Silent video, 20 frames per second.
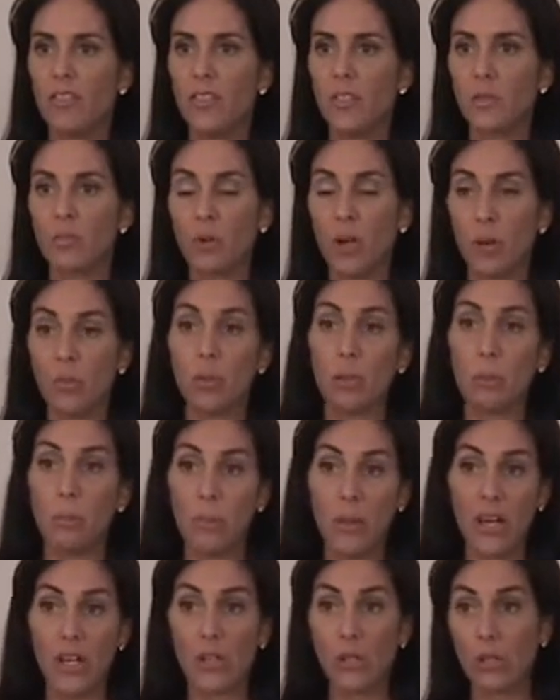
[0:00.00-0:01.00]
this probably
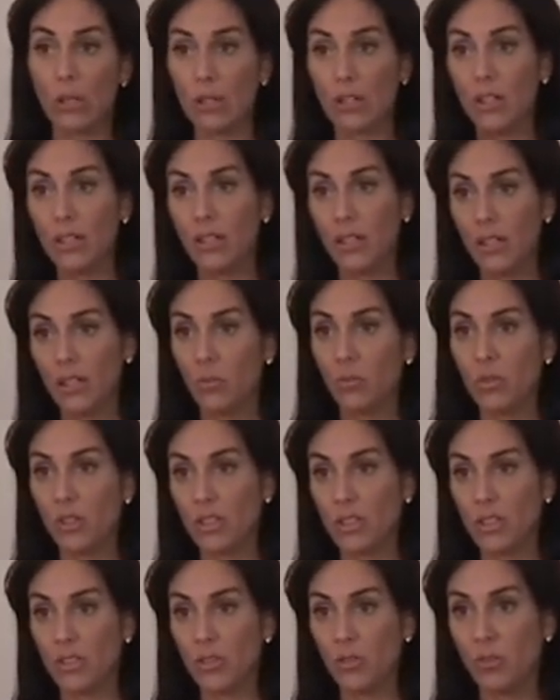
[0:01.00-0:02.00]
better than
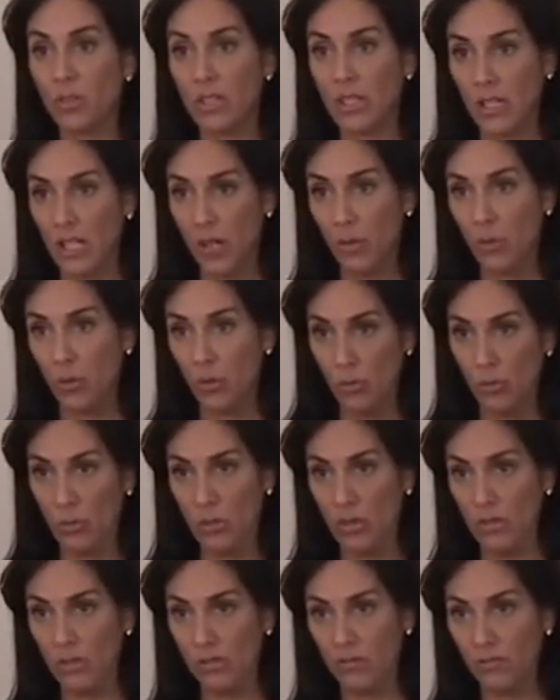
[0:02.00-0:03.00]
what they do with the chemical
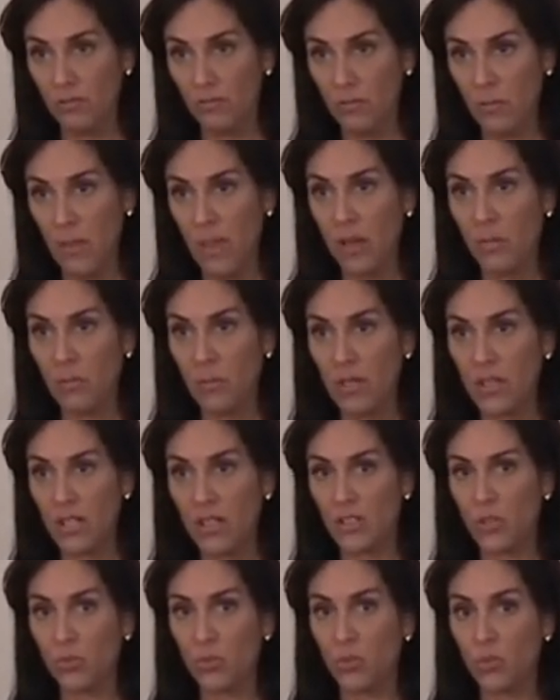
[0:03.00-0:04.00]
peel
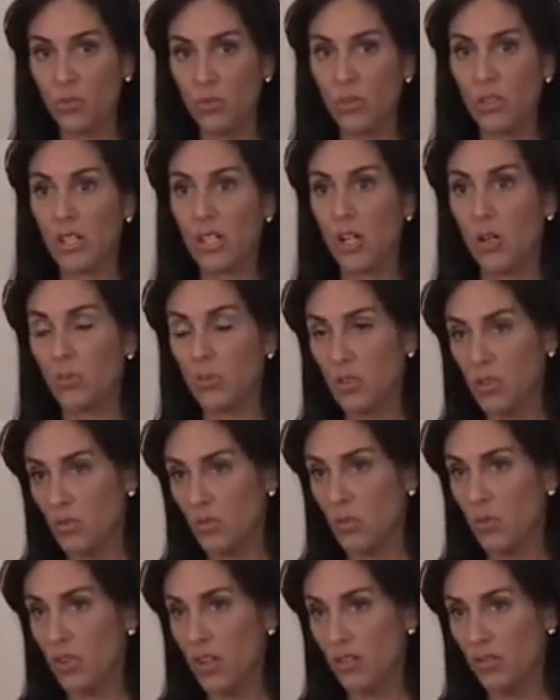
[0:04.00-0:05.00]
because it will really help to
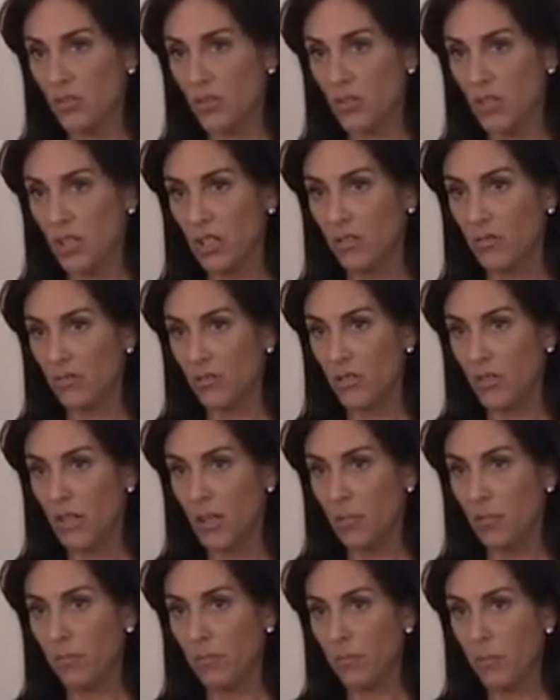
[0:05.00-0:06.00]
smooth out their skin for
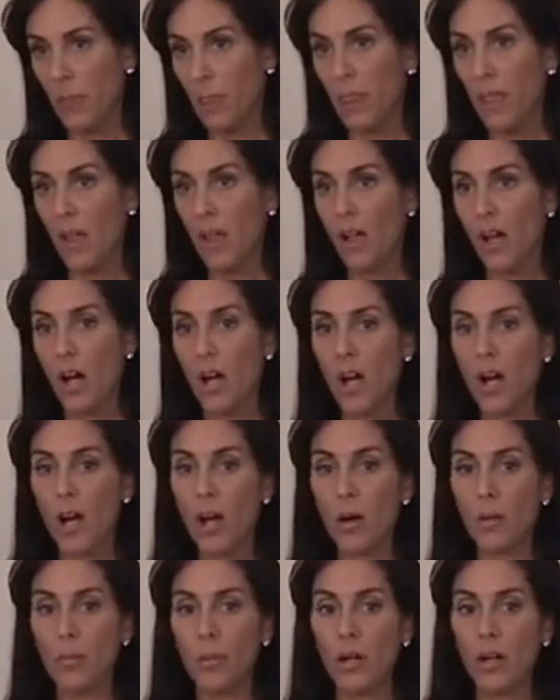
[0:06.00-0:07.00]
them.
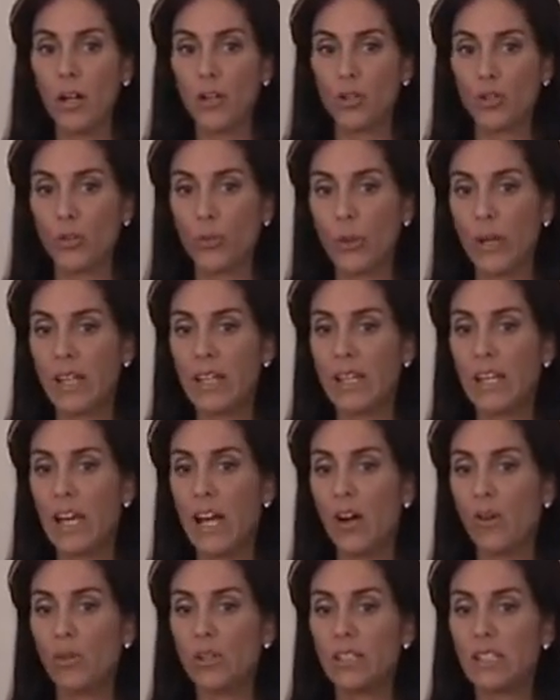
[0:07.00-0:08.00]
A trend
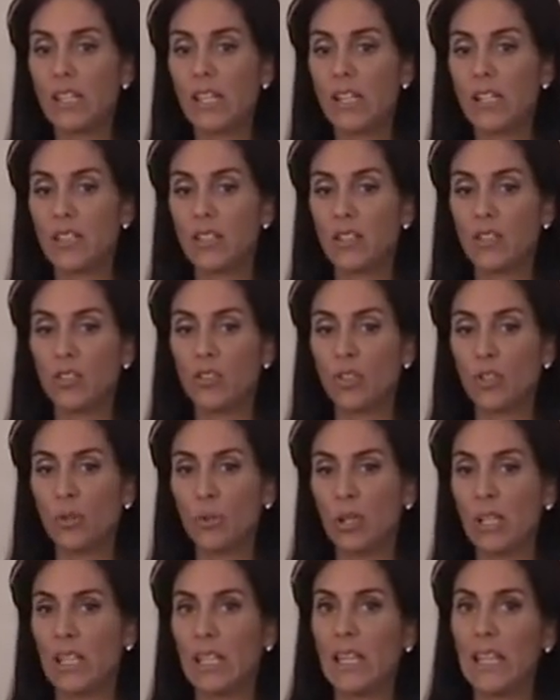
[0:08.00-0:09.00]
nowadays is
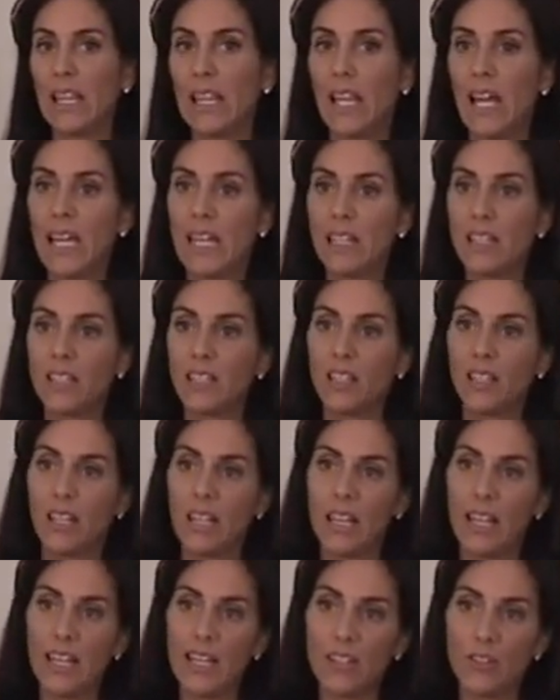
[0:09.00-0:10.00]
doing light
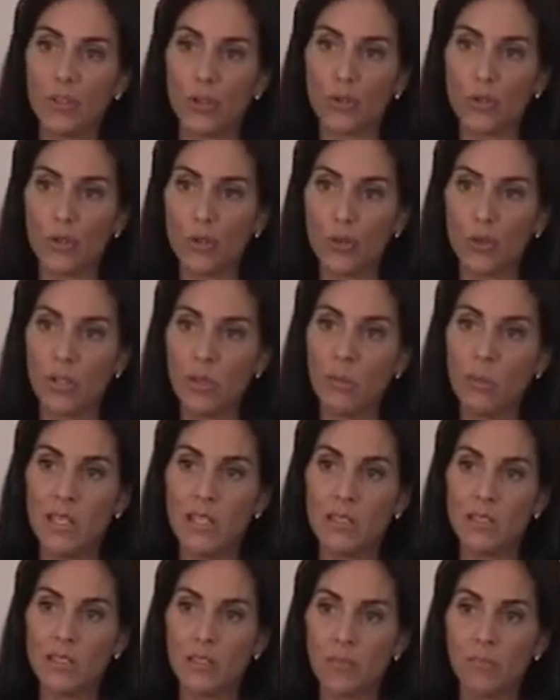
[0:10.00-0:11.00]
laser
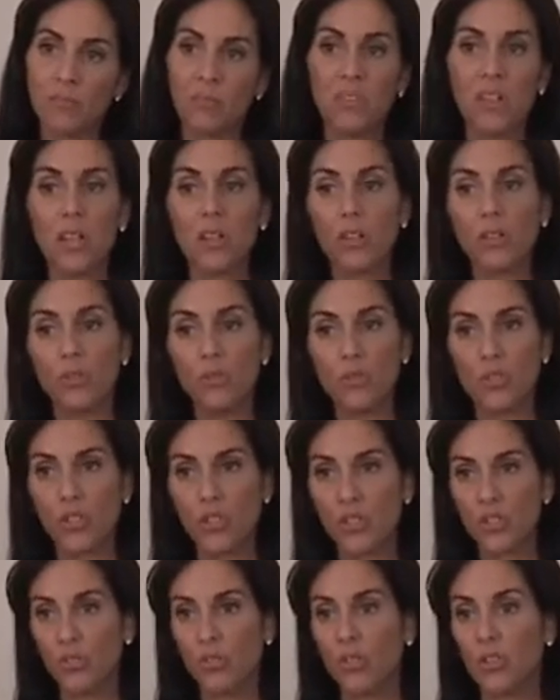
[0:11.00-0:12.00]
treatments. You
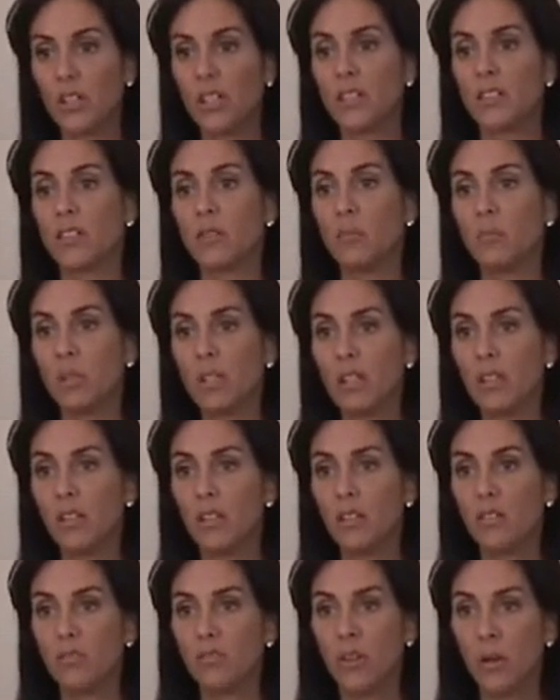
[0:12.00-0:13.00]
still get some
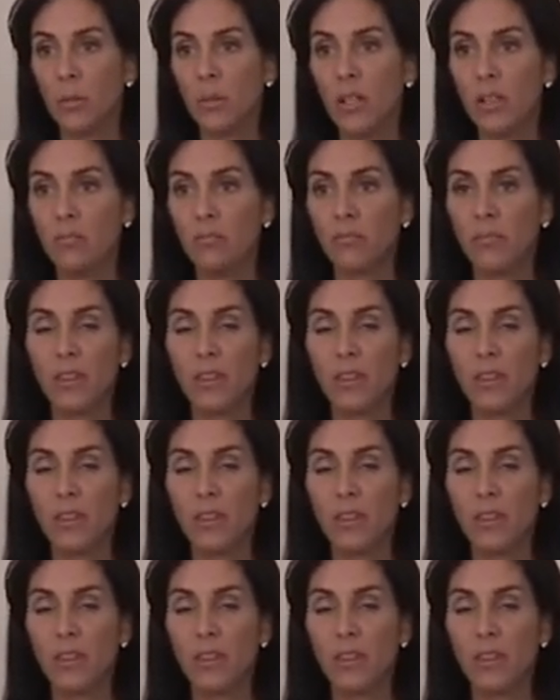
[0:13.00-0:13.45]
peeling from it.